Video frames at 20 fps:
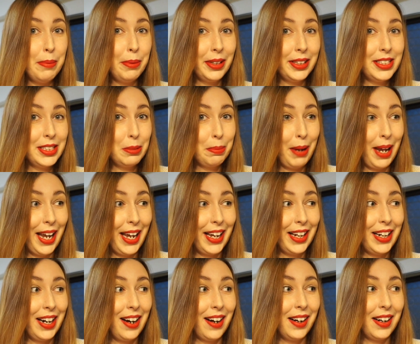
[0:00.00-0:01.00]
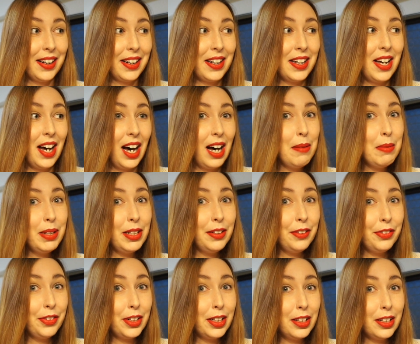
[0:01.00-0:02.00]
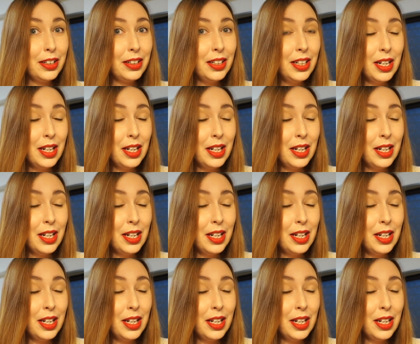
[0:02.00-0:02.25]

in Japan are coming for